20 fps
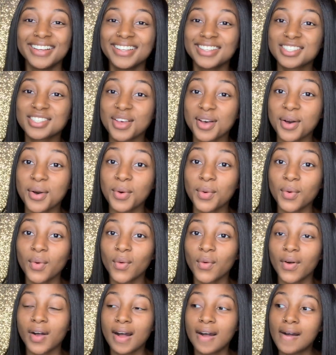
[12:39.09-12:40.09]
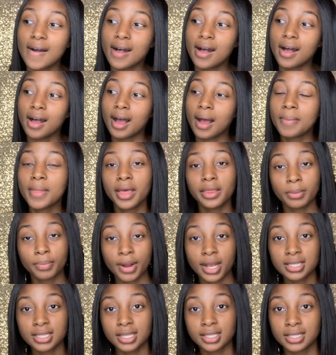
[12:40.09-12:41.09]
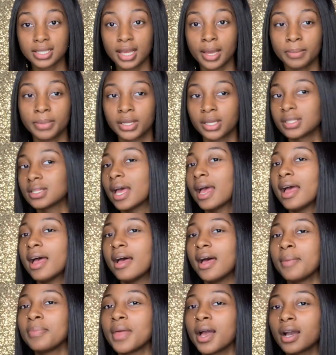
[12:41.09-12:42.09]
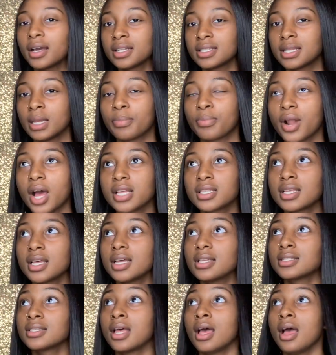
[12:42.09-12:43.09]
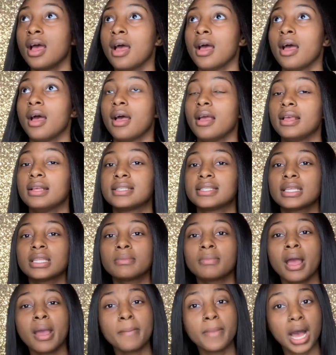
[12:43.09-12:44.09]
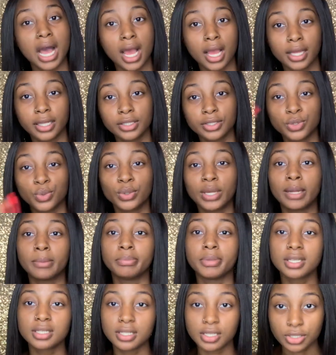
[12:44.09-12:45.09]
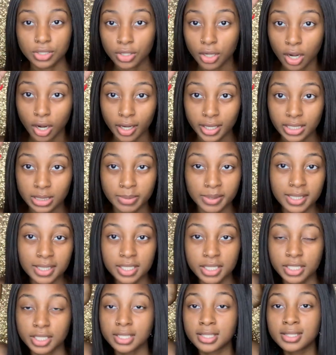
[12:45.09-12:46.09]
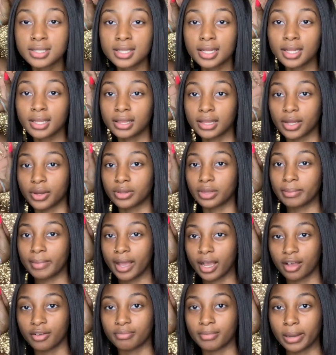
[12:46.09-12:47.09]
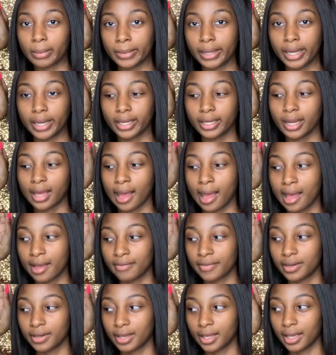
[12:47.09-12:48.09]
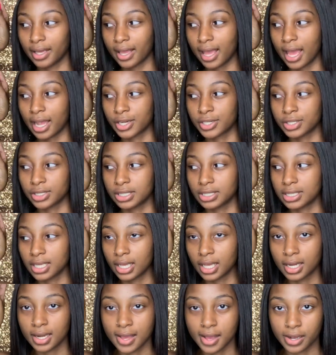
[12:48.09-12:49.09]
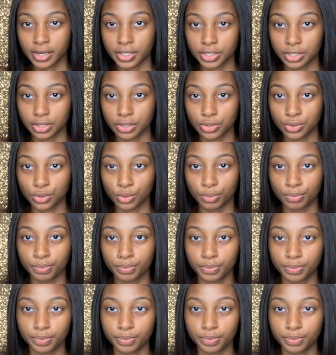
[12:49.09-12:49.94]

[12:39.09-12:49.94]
so I'm not in the process yet because I I'm not going to say process. It's in my mind to get business cards, but it's just sitting there in the back of my mind. I haven't like actually taken action to